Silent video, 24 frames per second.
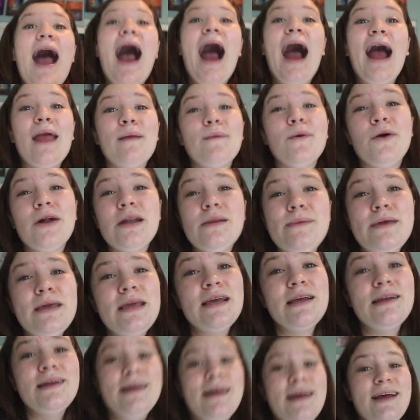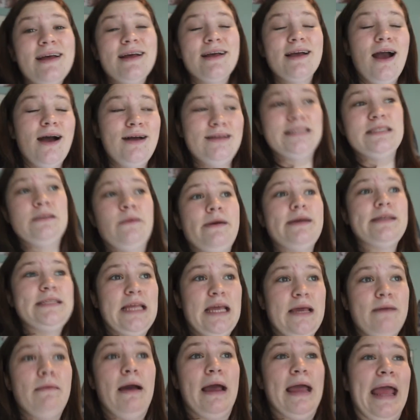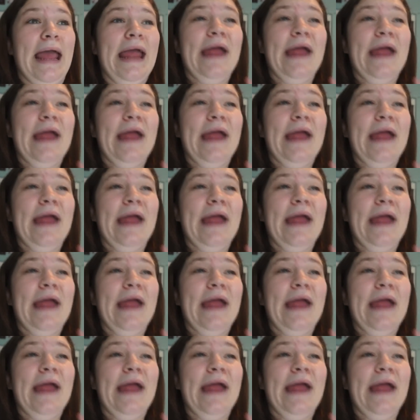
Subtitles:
I'm going to be customizing my